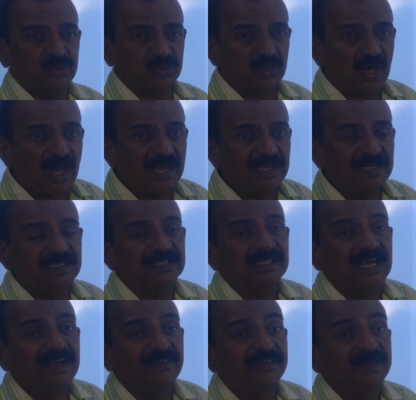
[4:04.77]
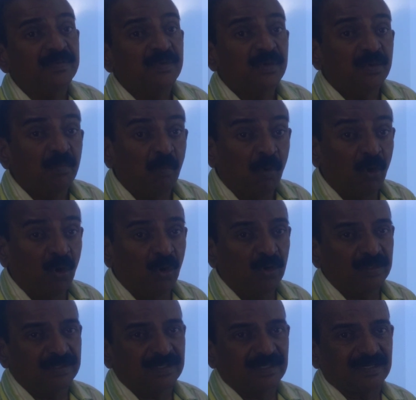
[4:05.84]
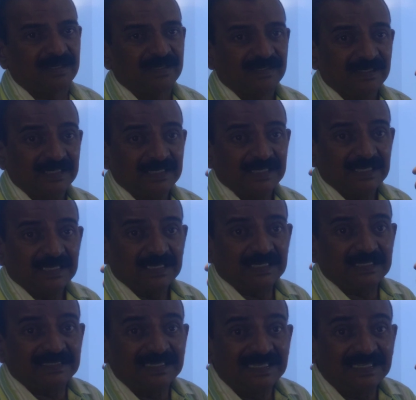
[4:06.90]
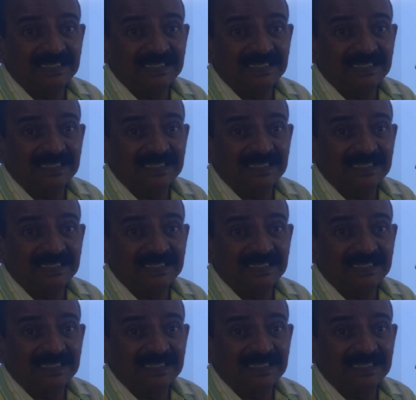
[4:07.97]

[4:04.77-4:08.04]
soil is having more, that